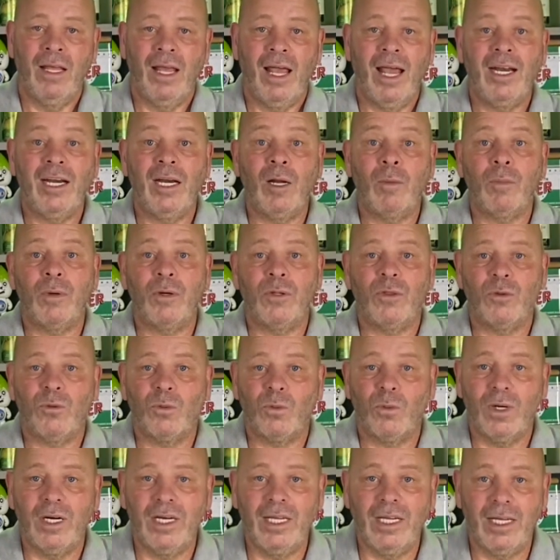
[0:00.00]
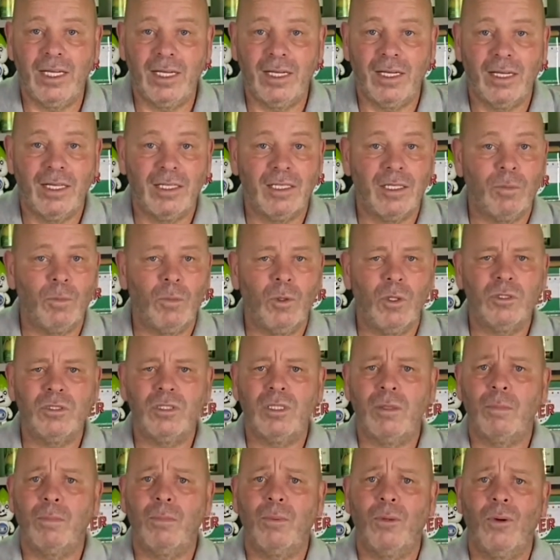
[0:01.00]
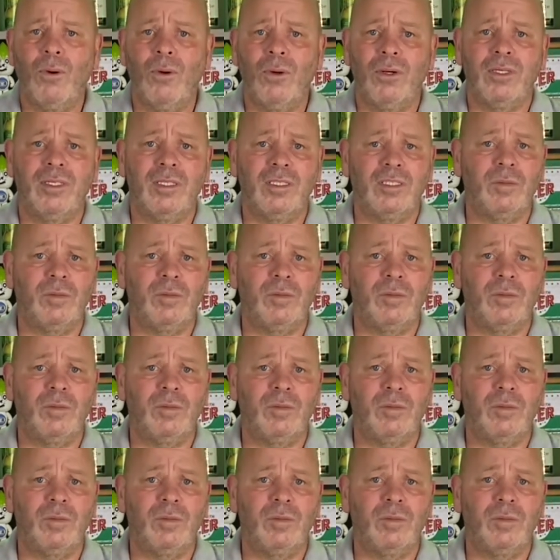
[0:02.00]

And number 3, and the most important,